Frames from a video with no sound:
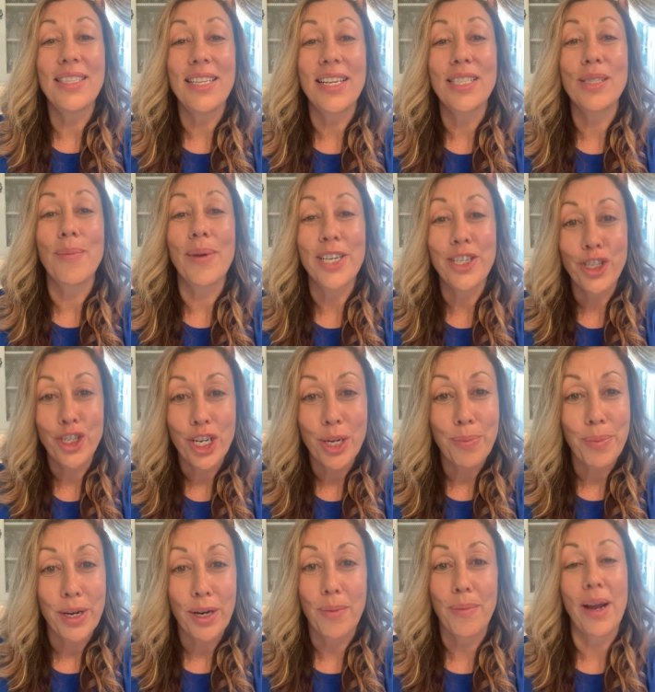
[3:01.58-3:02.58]
says my
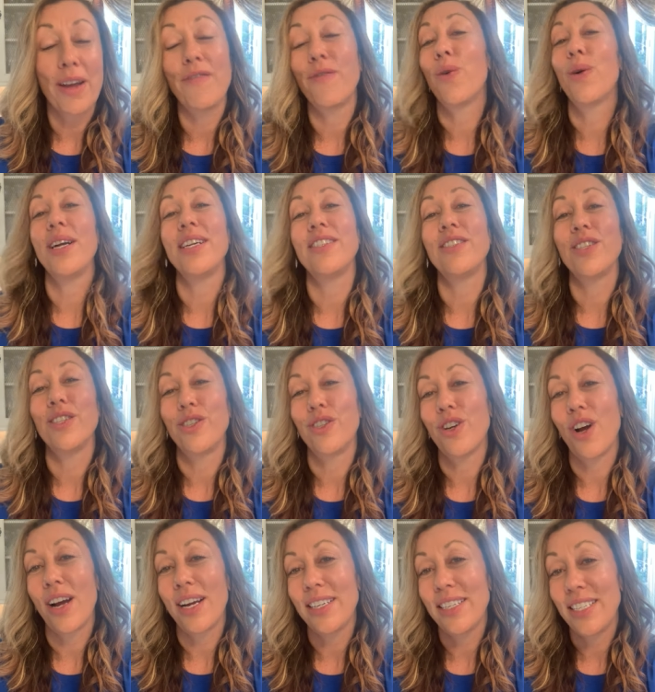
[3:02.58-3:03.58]
sheep hear my voice in
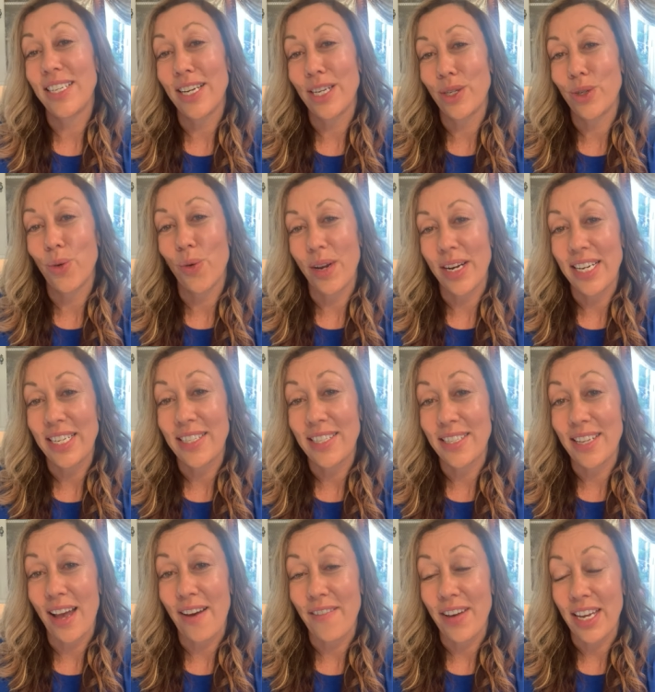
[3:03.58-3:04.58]
John 10
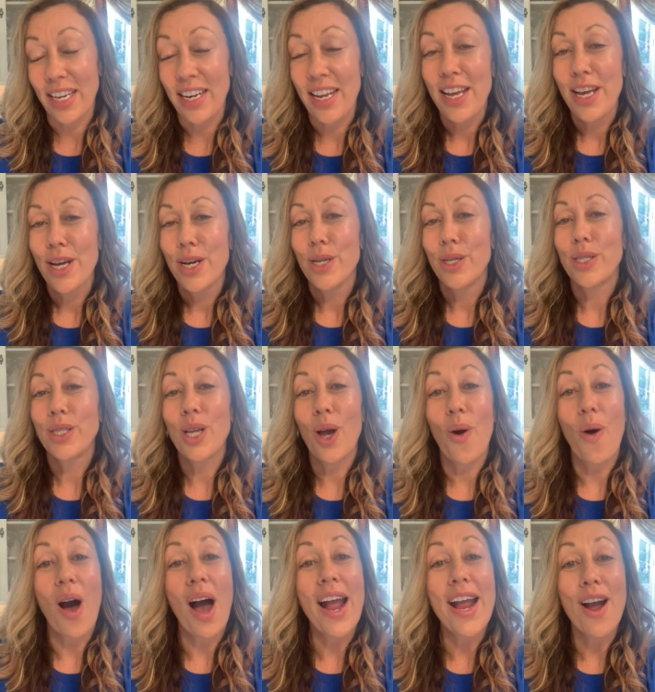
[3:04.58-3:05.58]
27
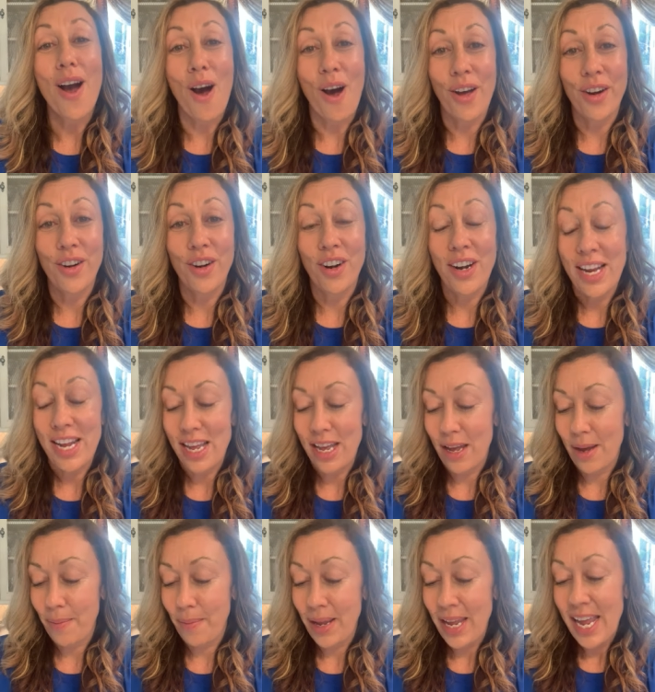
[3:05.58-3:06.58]
so I honor
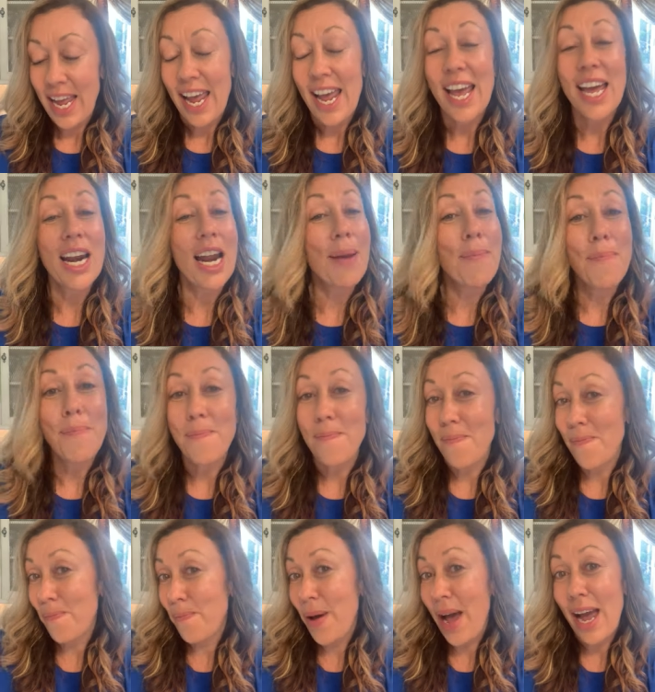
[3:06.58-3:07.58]
him and I
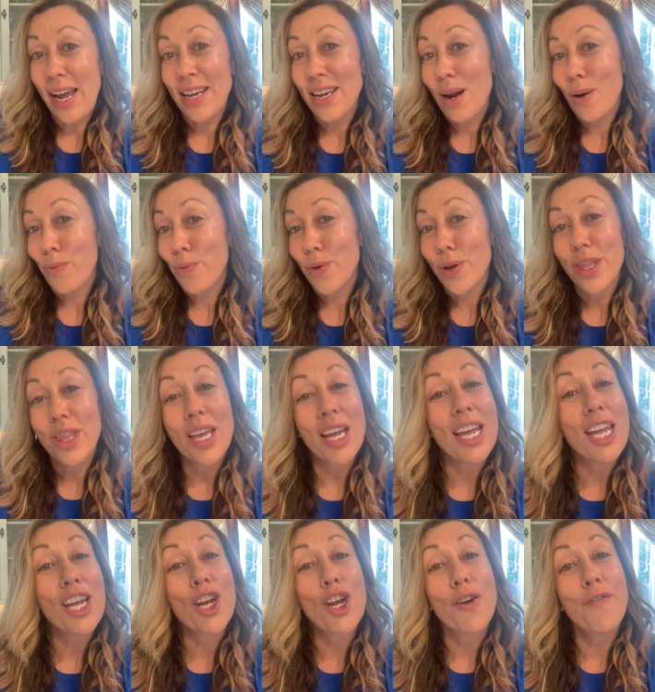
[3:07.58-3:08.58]
back it up with
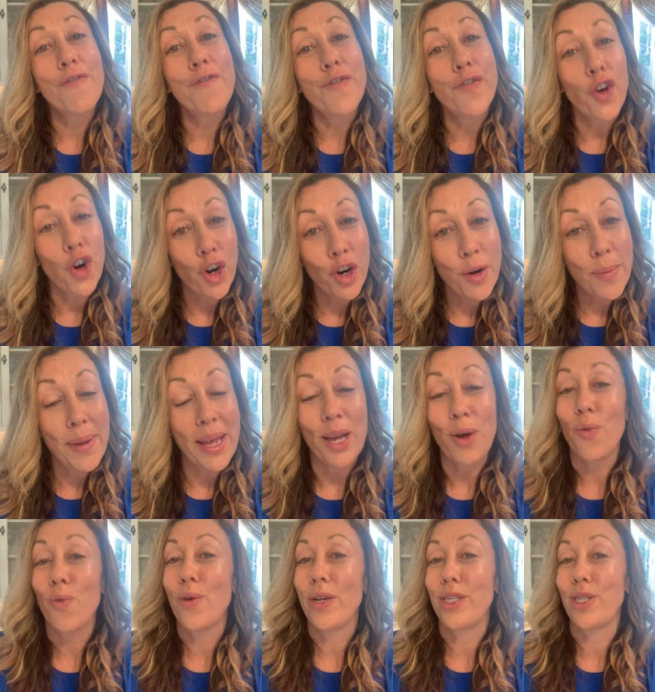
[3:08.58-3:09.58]
and confirm
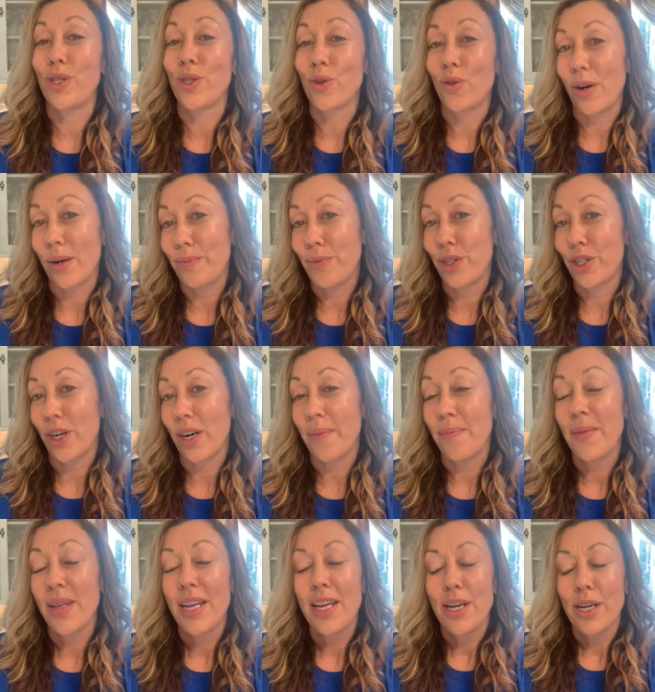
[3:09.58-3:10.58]
it with scripture
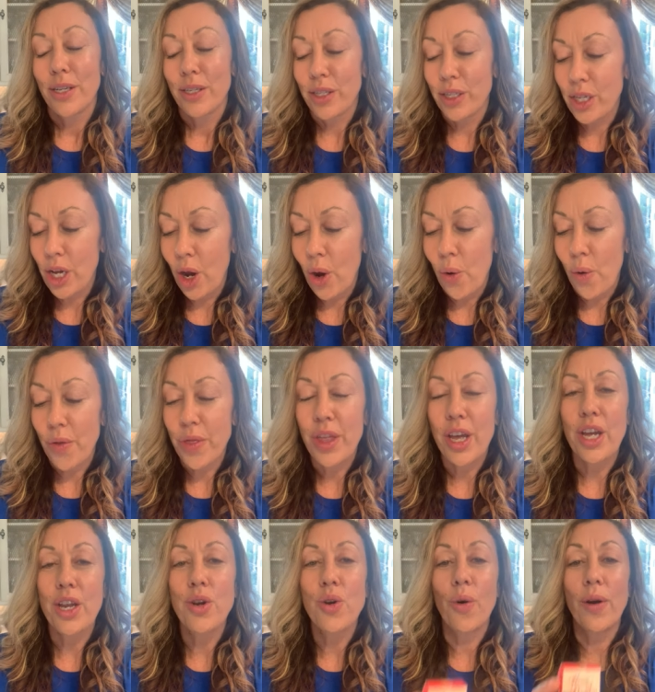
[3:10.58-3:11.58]
so
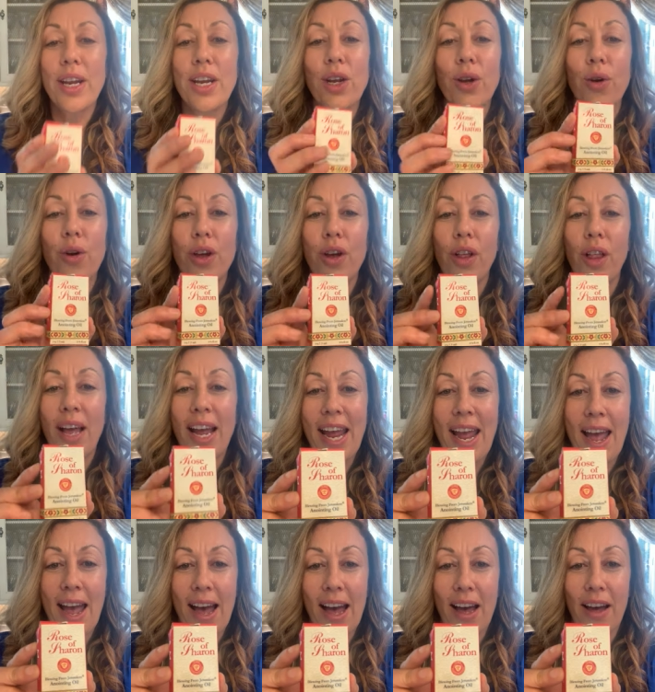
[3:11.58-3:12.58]
the anointing oil I
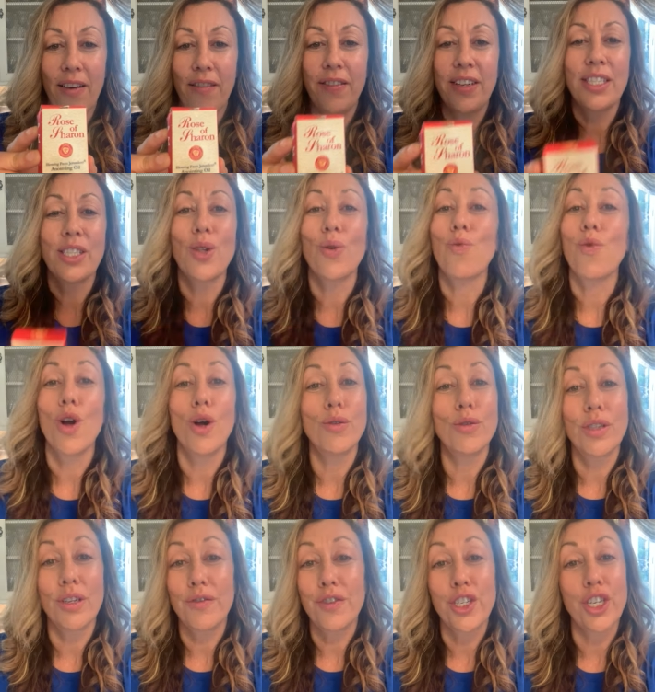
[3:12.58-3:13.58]
have is the
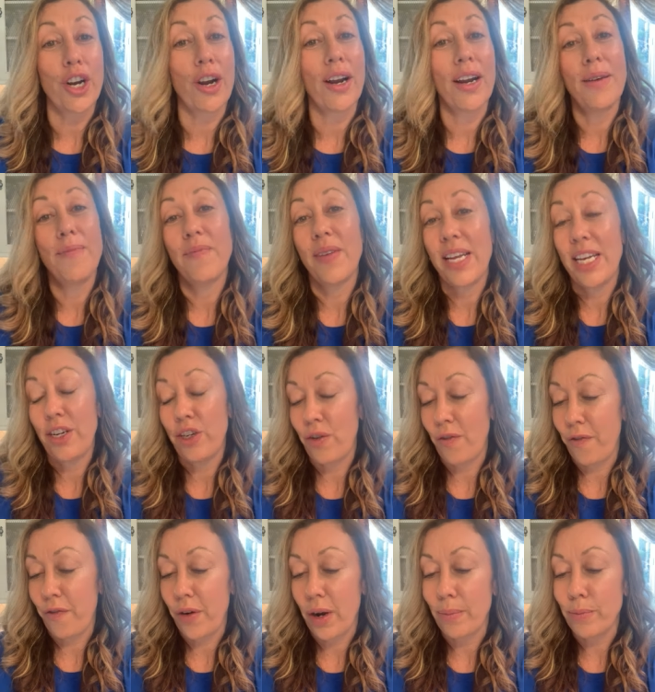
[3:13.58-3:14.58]
rose of Sharon and
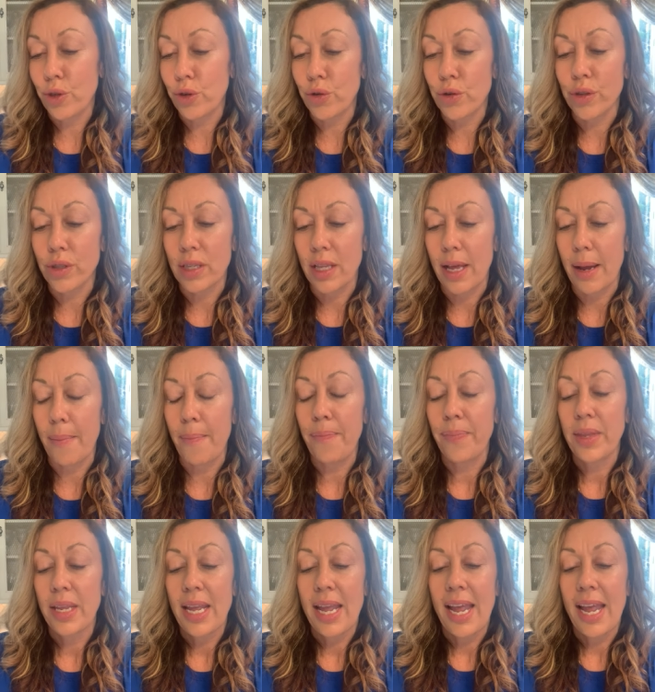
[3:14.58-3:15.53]
from Jerusalem